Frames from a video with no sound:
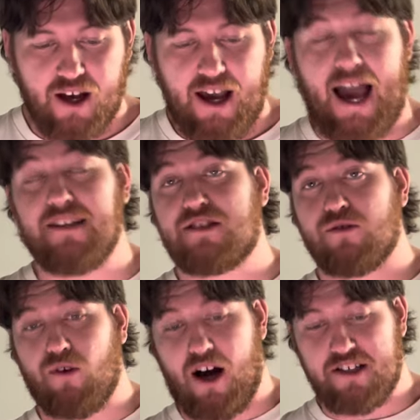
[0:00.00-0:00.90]
As
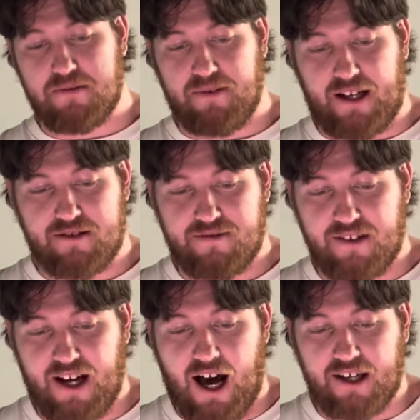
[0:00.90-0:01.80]
Siraj
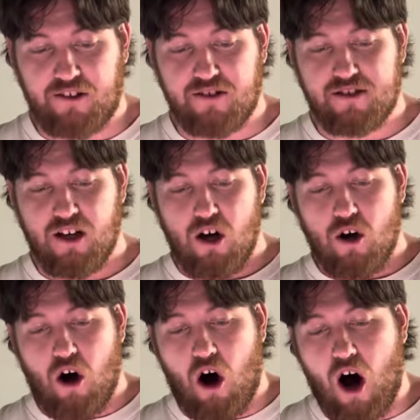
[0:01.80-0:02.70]
Blatchford argues,
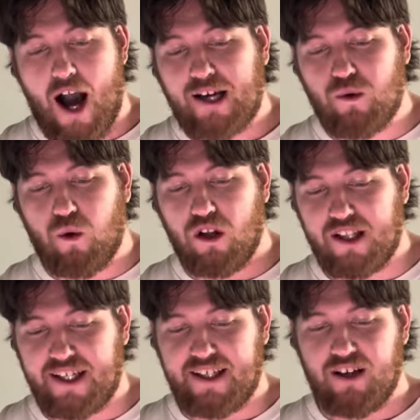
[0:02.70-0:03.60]

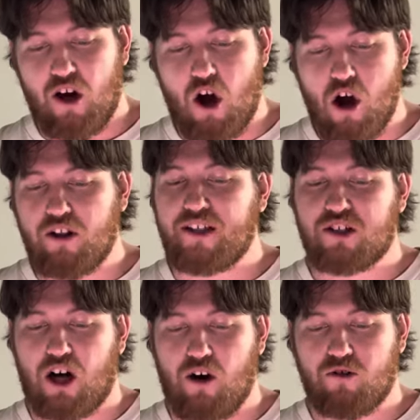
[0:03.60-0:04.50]
high-quality early
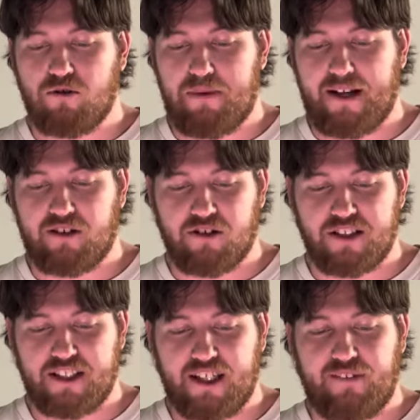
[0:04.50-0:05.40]
childhood
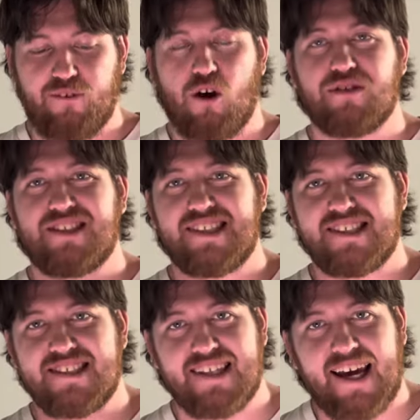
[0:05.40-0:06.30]
pedagogy involves
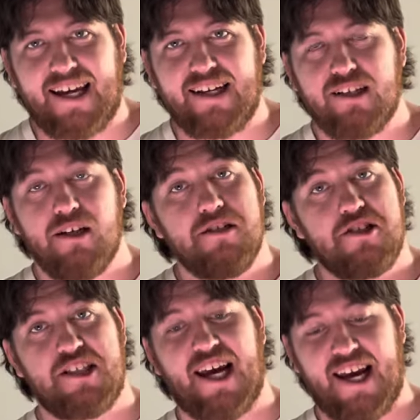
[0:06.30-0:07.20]
sustained
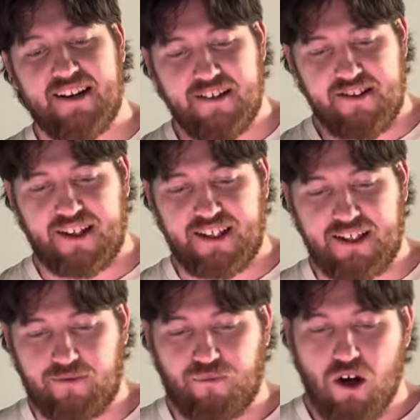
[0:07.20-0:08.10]
shared
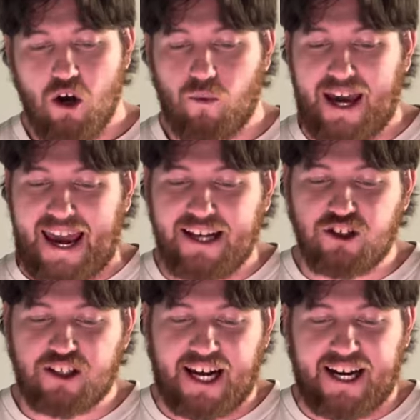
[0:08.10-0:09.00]
thinking, where
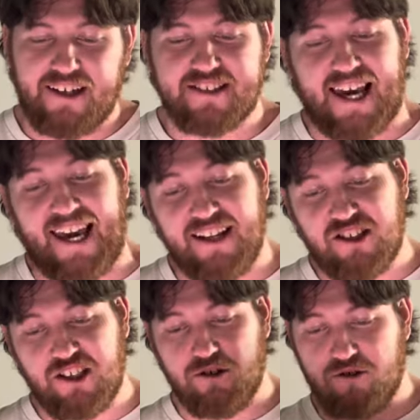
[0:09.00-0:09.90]
educators and
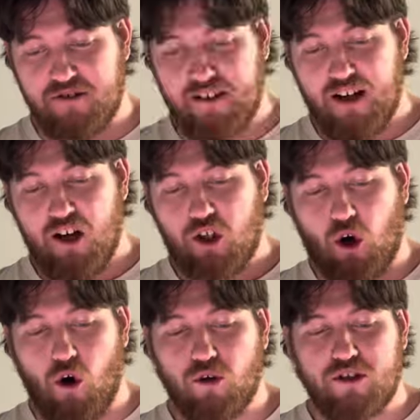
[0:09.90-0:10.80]
children
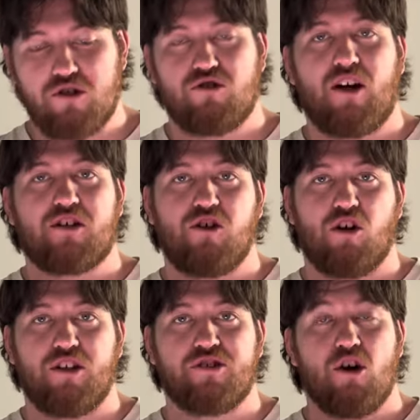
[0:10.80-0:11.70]
co-construct
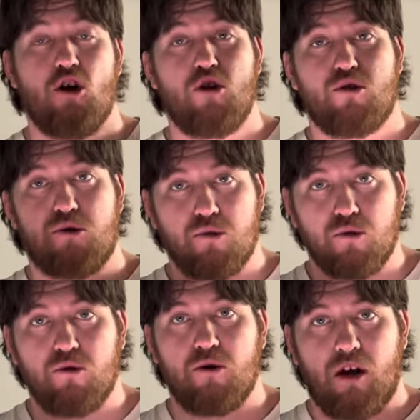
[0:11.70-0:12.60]
knowledge
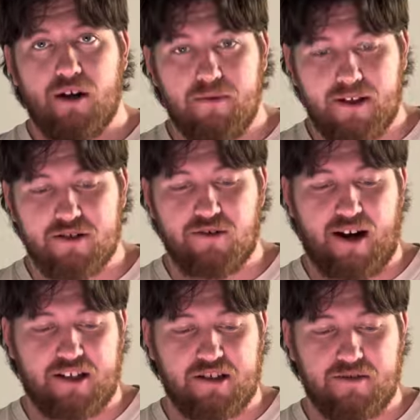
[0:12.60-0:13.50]
through
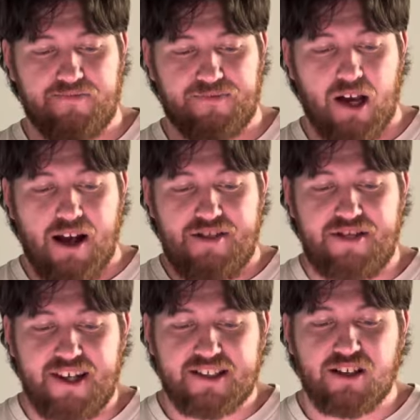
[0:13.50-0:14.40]
interaction.
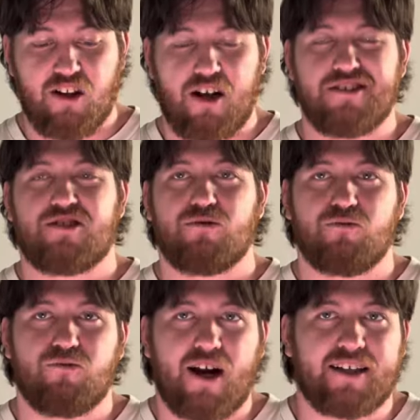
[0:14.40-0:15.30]
This aligns
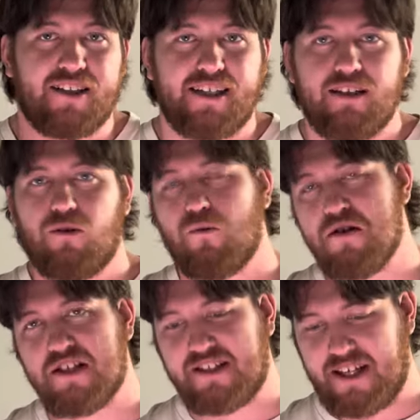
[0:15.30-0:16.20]
directly
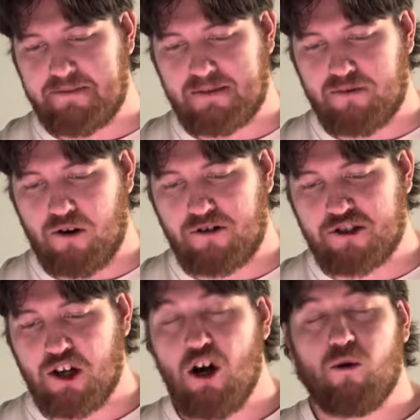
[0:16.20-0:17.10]
with a STEAMS approach,
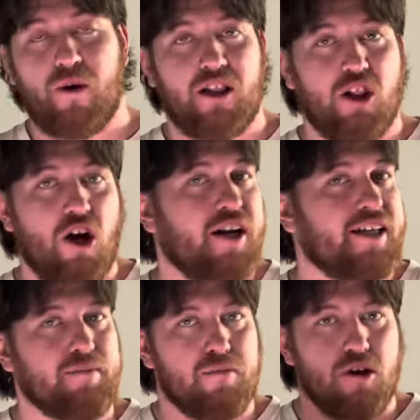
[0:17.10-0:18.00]
where learning
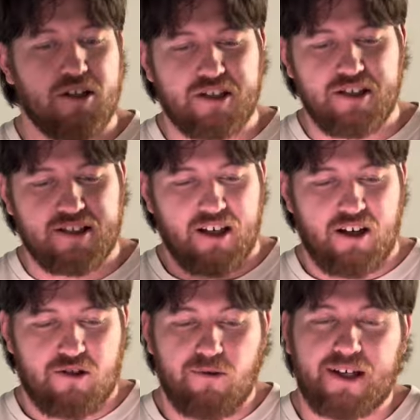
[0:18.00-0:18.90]
emerges
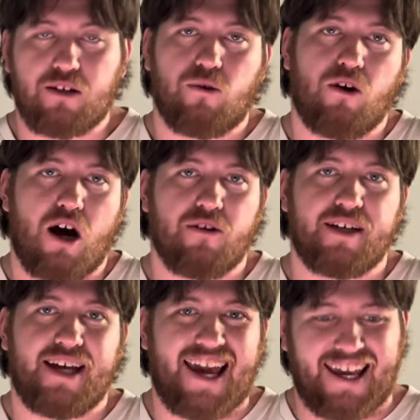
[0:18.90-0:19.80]
through
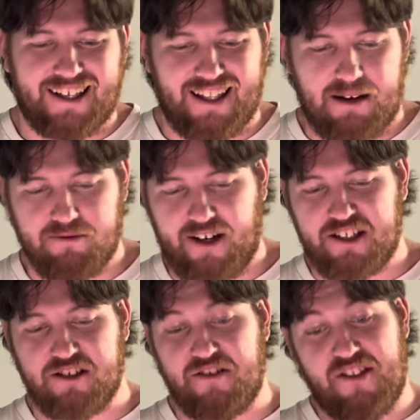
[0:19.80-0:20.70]
inquiry and
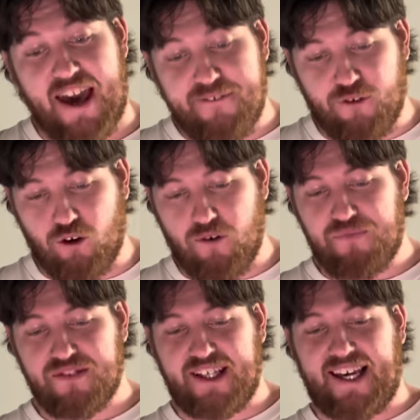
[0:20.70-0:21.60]
collaboration. Therefore,
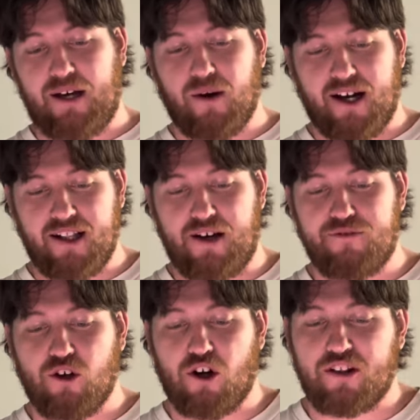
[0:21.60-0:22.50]
the EYLF
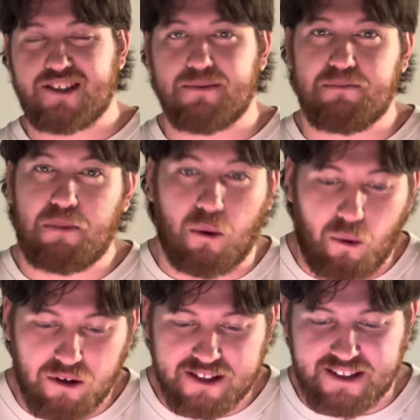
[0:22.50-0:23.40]
not only
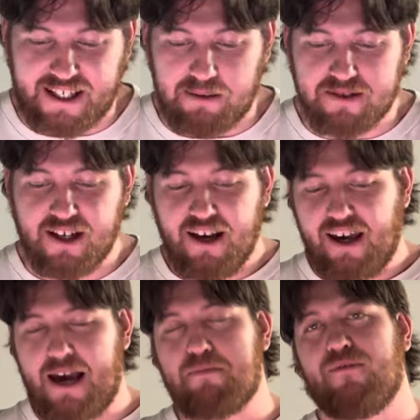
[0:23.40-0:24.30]
supports STEAMS,
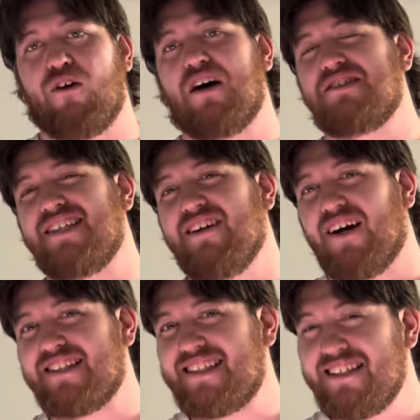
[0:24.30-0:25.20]
it provides the
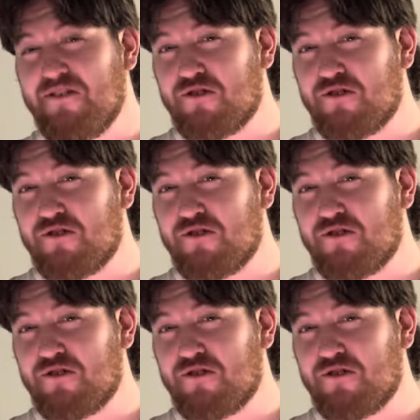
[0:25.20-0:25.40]
ideal